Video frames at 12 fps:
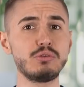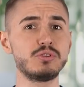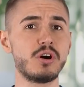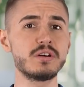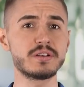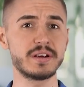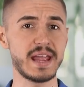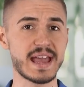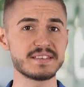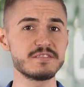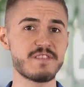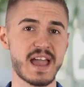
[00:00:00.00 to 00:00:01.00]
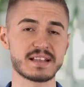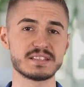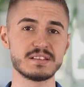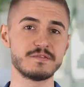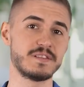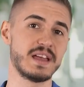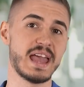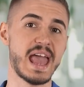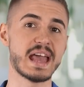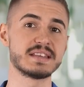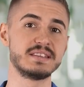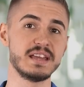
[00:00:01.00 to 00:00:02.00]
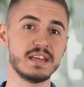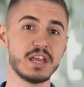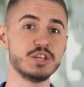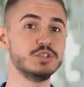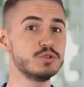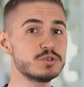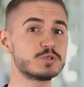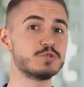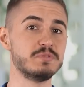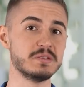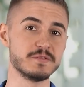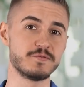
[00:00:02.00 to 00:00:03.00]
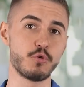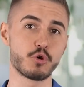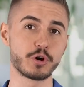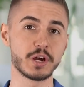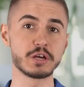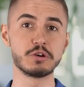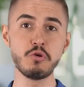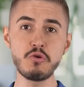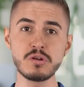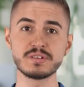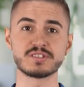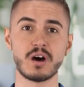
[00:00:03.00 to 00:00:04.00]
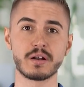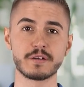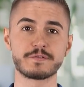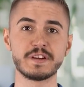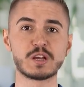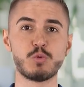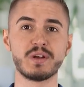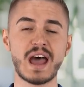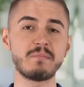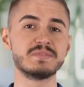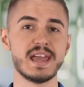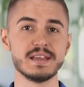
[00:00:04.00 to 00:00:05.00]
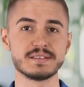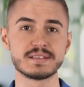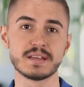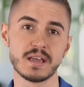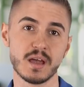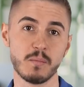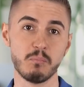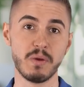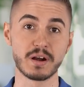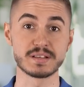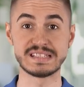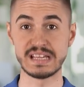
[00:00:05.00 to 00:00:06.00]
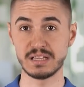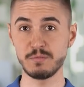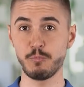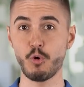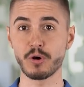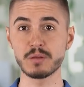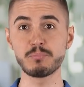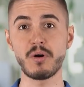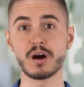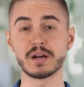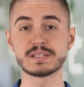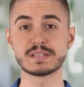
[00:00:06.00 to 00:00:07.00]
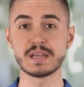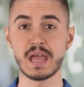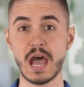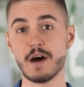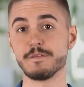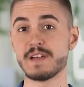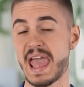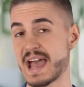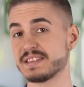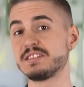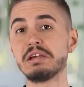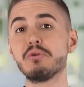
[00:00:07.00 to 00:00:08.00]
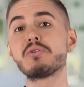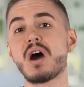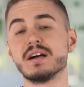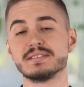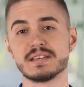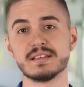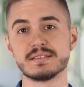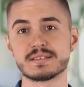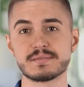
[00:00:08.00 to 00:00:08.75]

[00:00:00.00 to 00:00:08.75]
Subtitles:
longer as effective as they used to be before Google started frequent updates, but are still important parts of SEO content.